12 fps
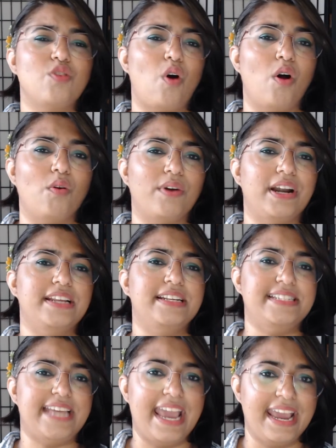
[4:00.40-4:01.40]
already
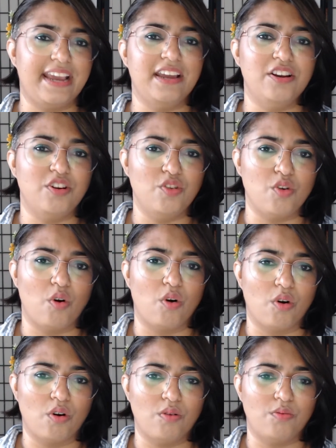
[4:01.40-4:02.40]
taken
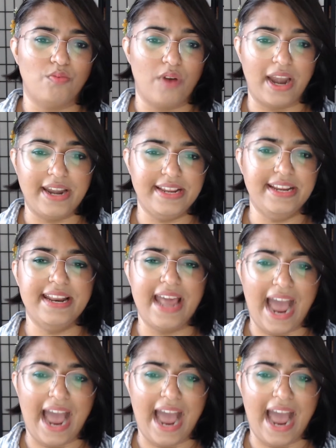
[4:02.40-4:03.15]
your readied